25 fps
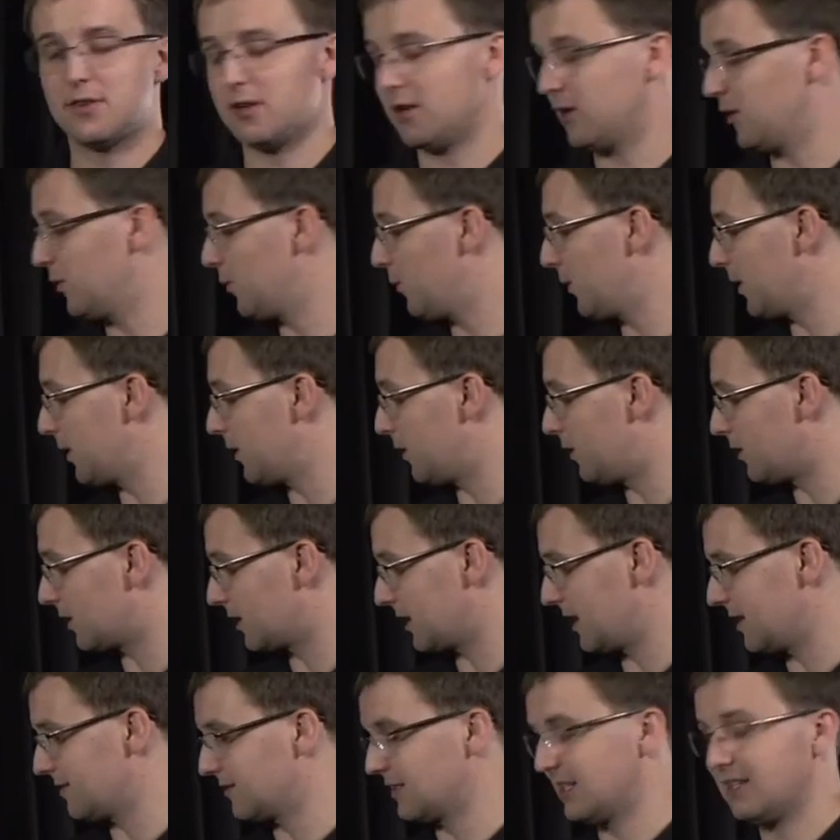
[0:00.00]
though we're not
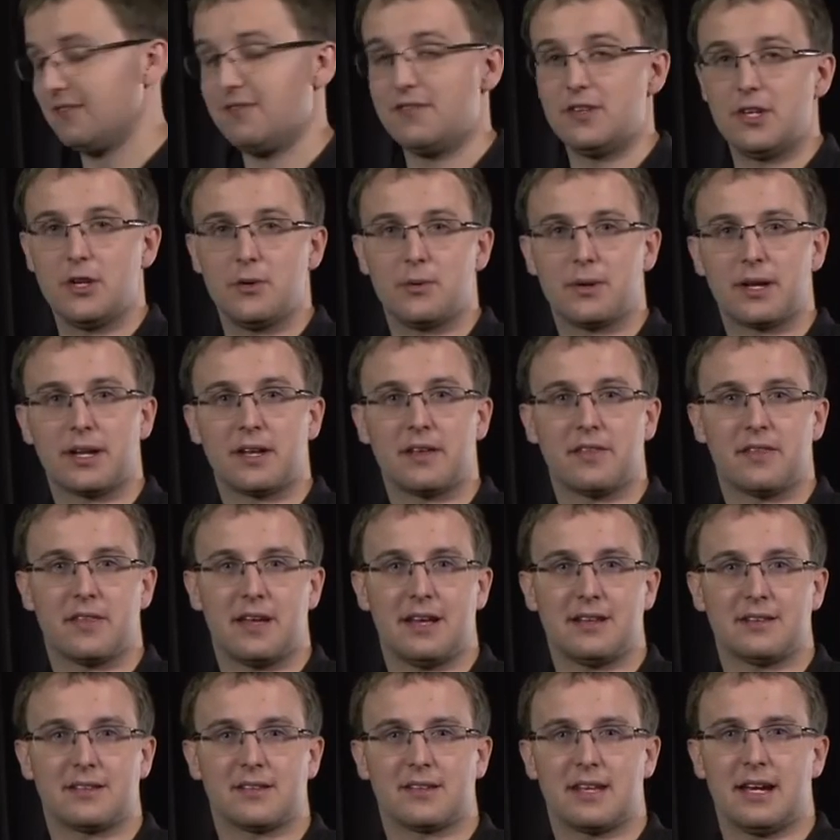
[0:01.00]
currently viewing
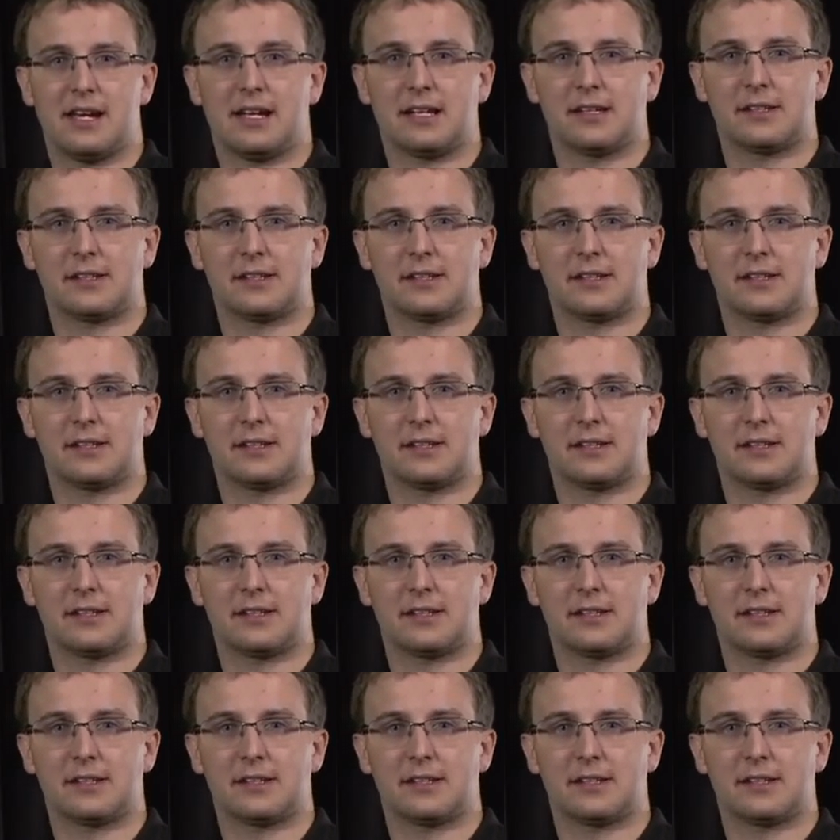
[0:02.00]
that stack.